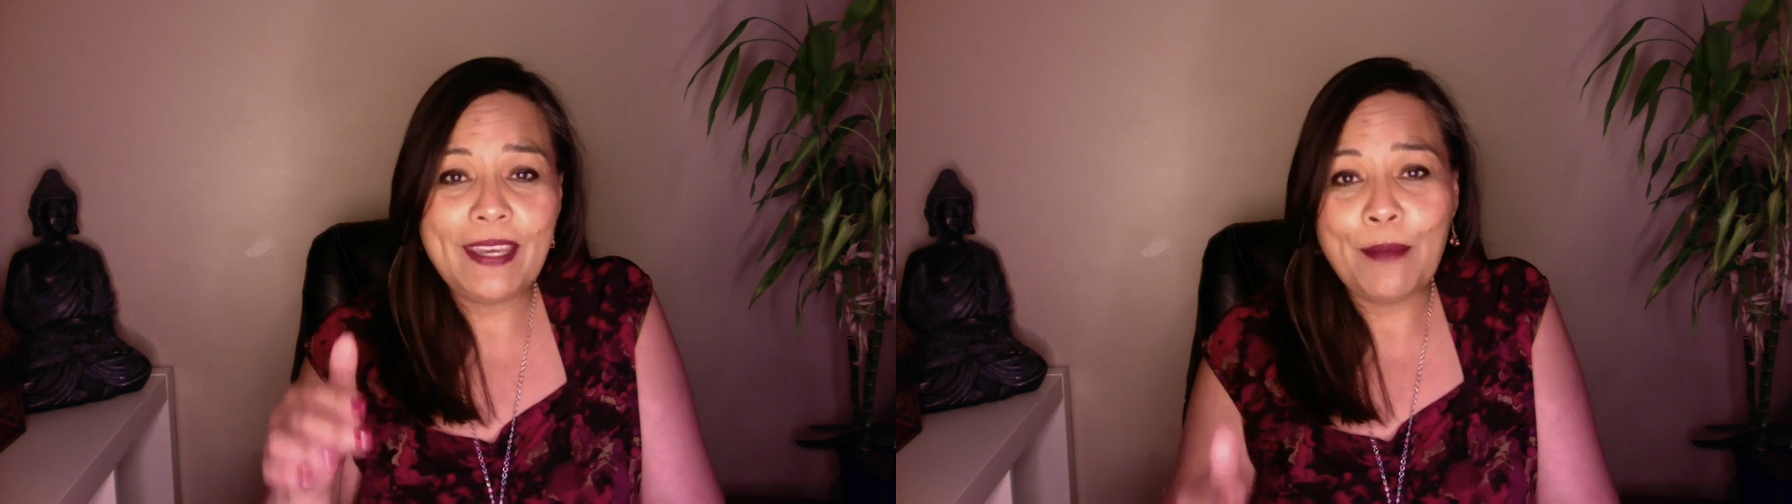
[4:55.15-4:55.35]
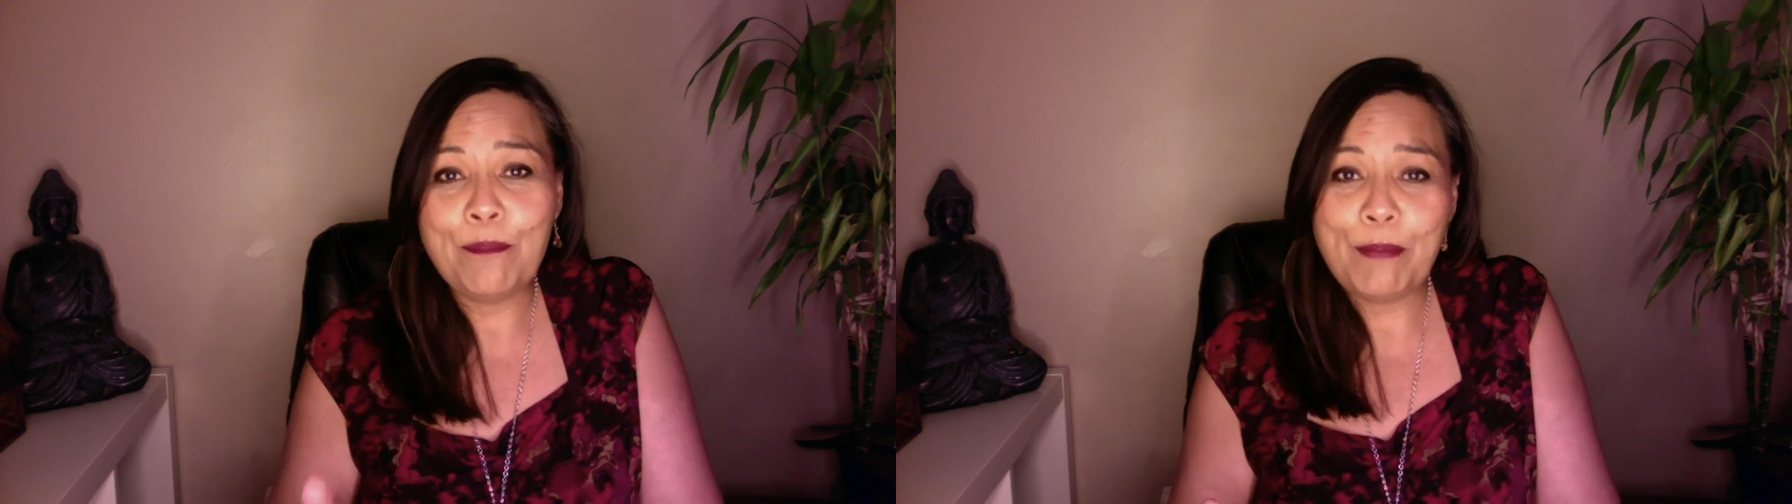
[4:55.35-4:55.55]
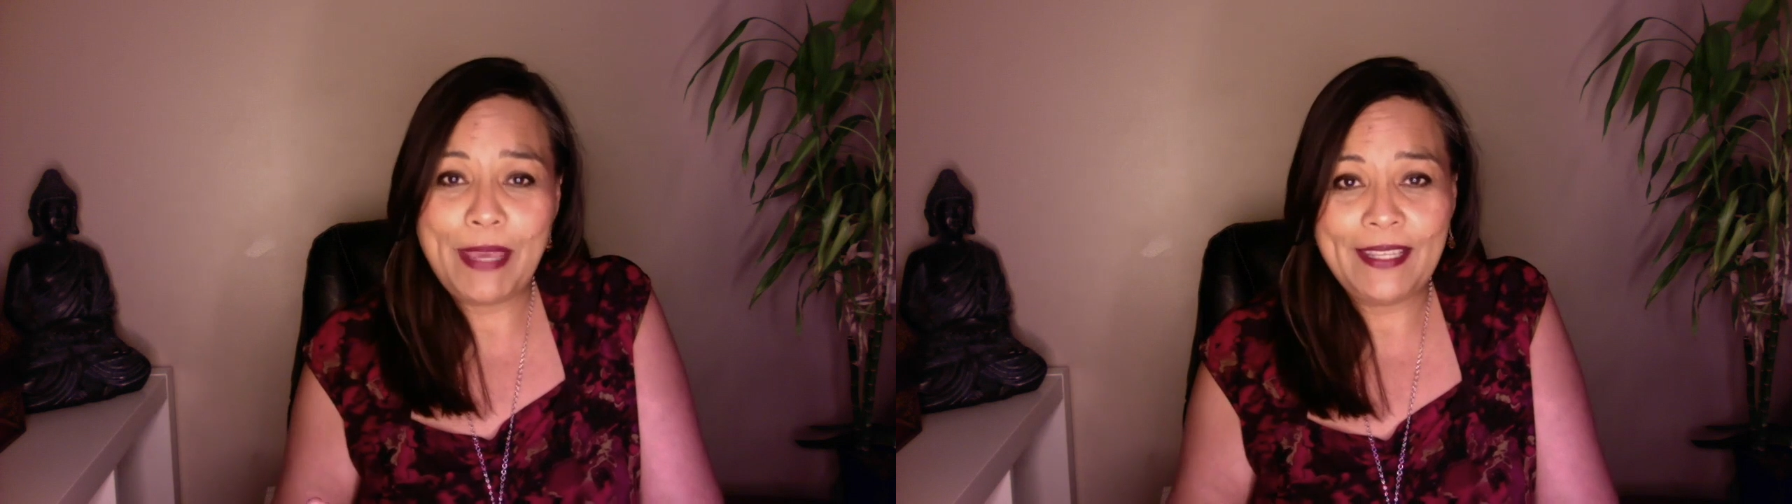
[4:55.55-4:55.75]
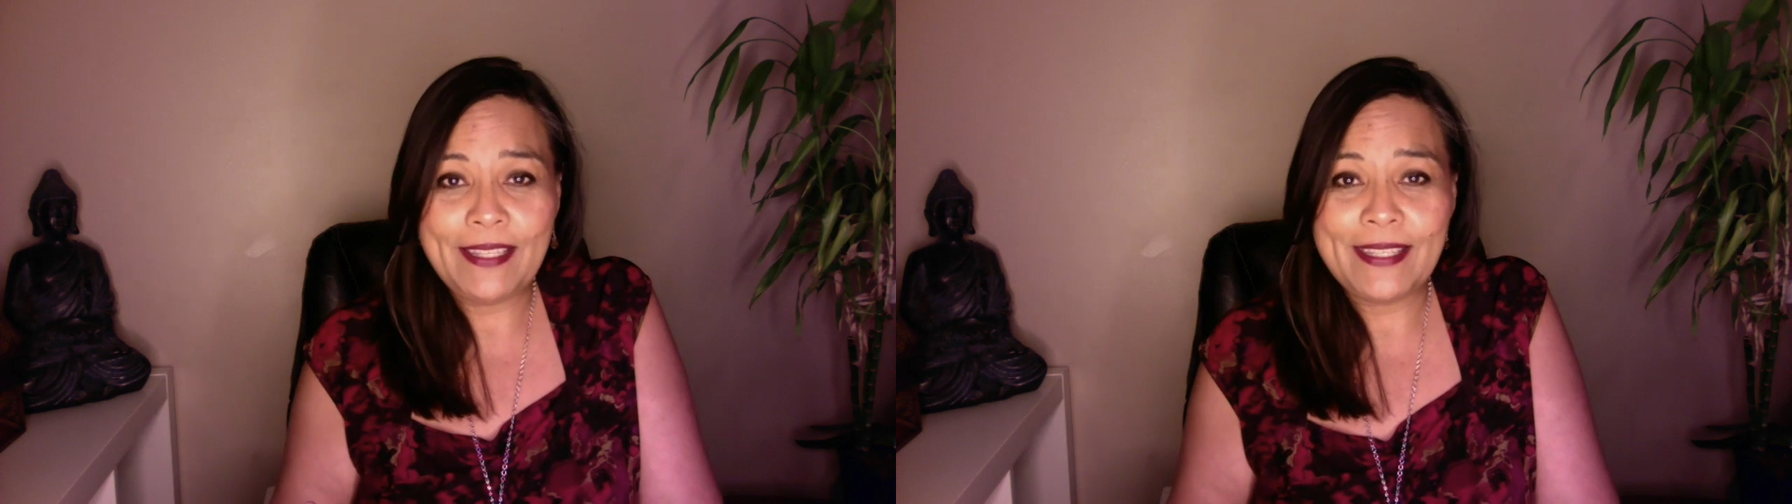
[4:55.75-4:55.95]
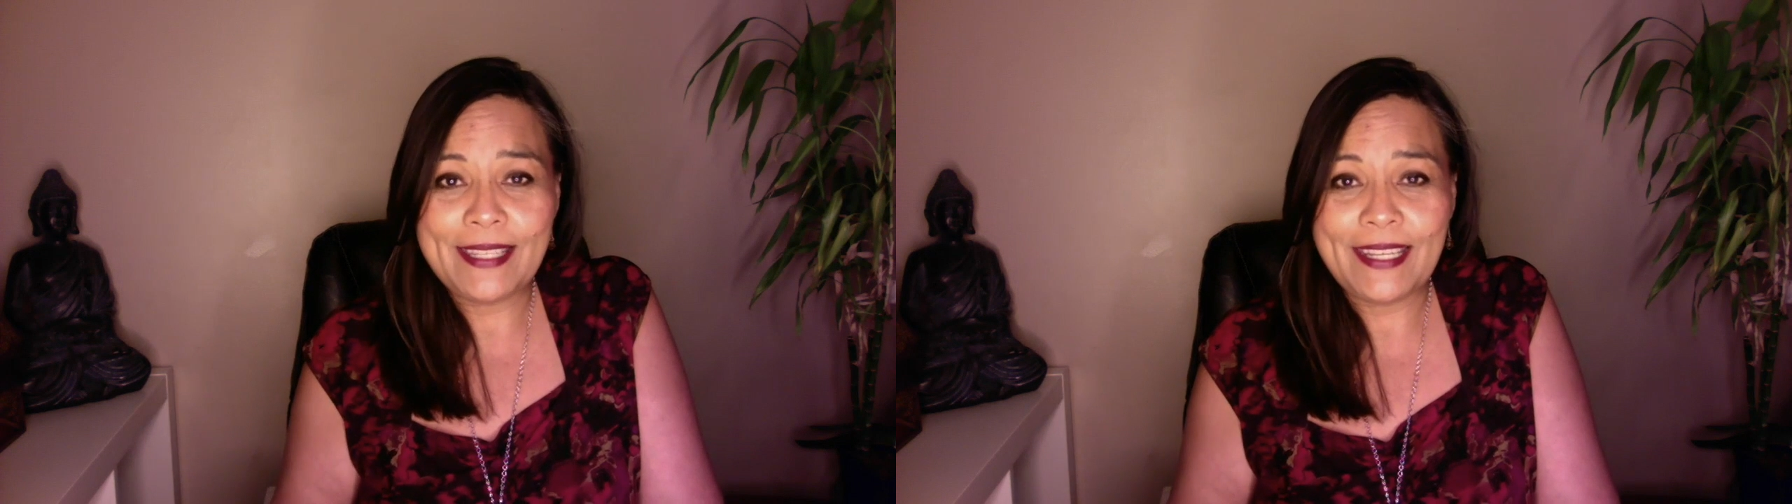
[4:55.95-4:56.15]

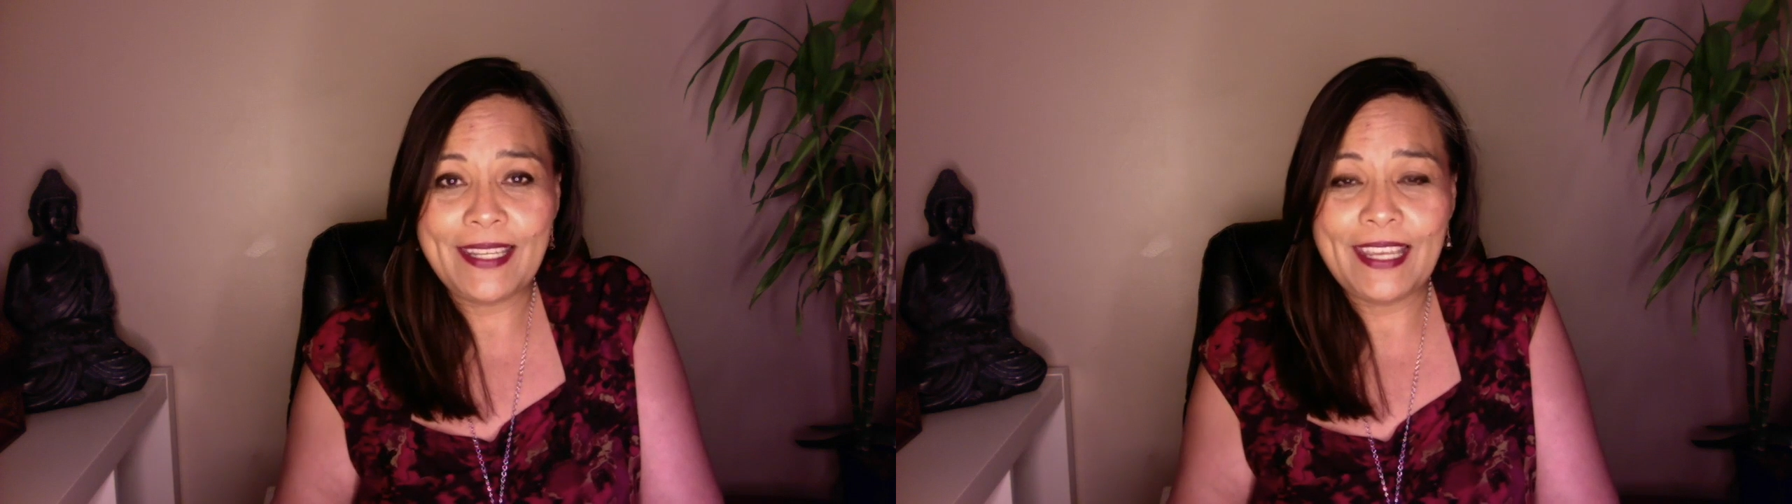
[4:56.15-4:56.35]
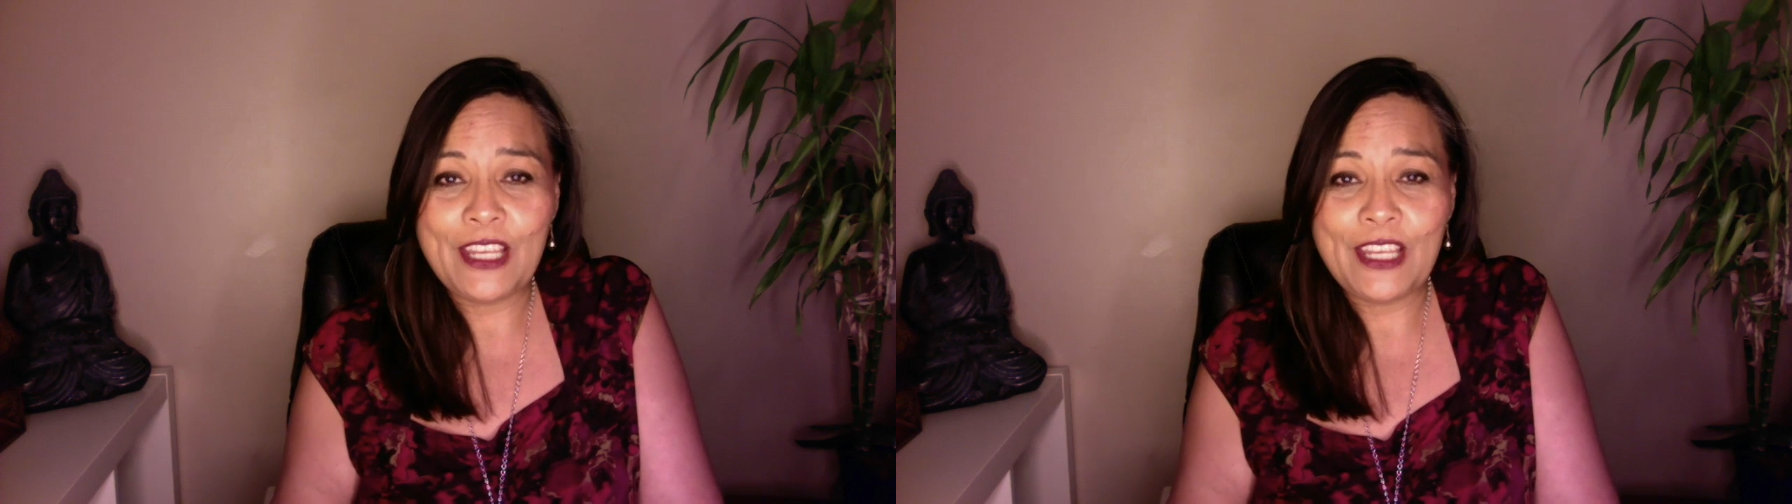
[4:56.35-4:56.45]
amazing.